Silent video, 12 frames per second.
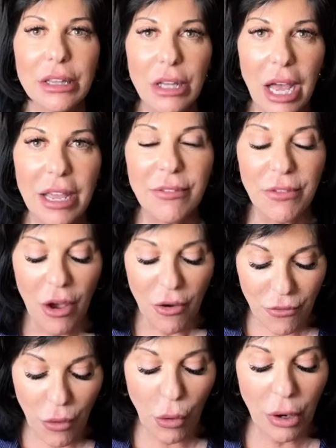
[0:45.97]
life
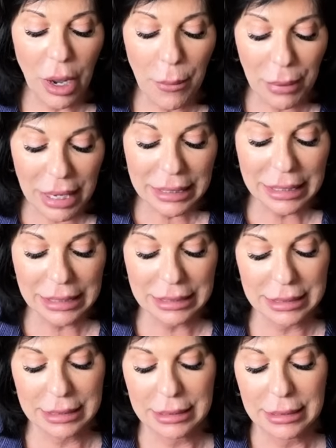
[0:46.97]
for
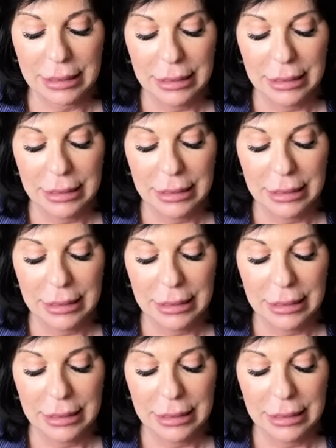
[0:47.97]
abundance.